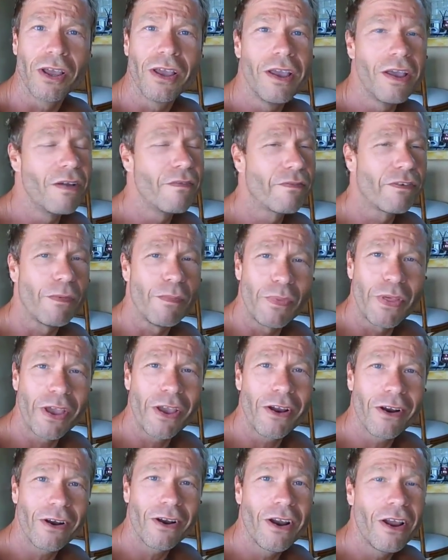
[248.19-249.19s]
From
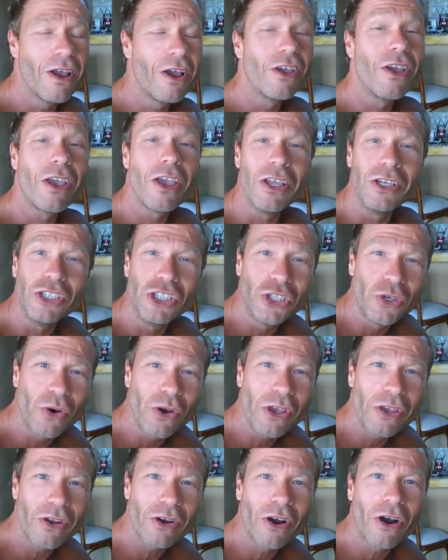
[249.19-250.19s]
there,
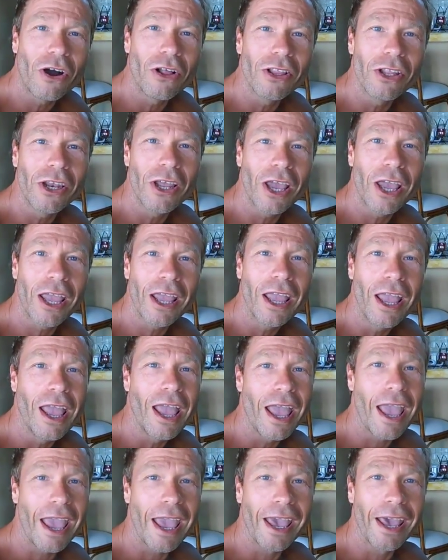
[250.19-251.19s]
enjoy your holiday
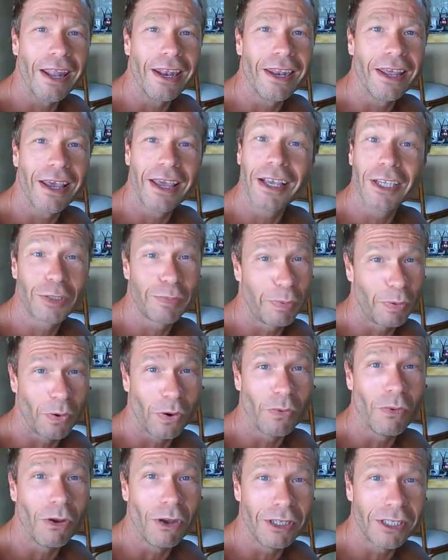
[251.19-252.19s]
and
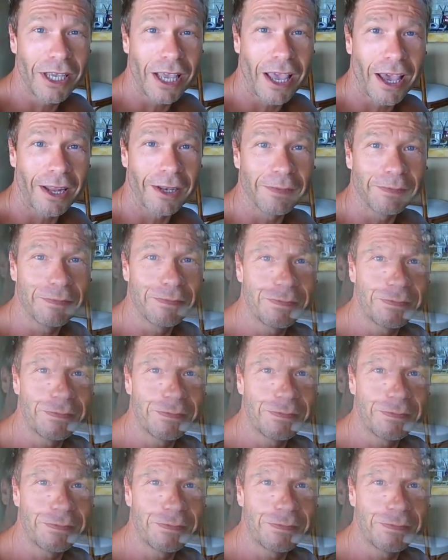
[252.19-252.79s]
explore Roatan.